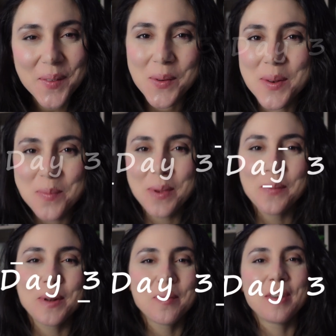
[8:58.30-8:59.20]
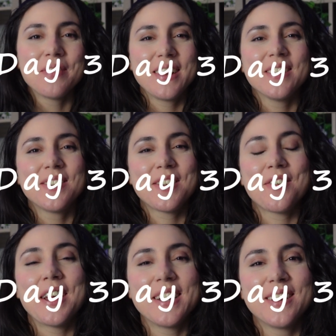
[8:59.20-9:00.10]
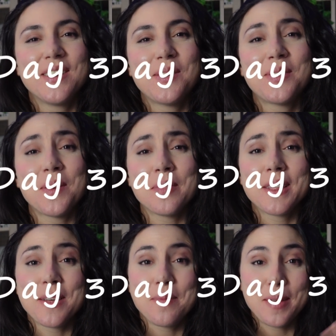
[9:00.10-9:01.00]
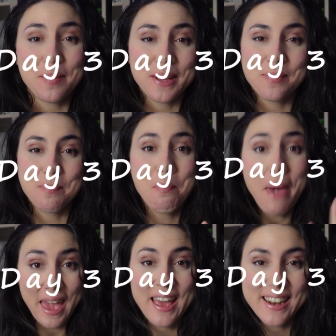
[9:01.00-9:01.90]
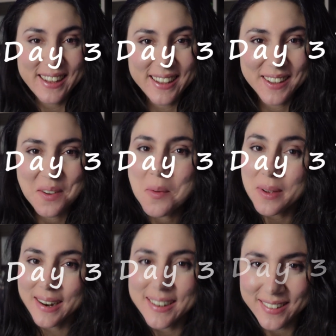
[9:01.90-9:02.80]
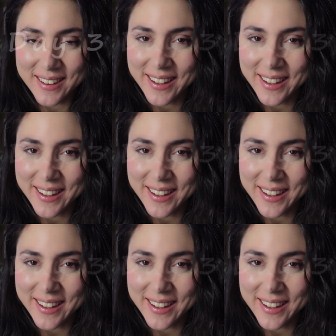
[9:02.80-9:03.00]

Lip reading: it wouldn't be one of my videos if I didn't do something that made me panic when I did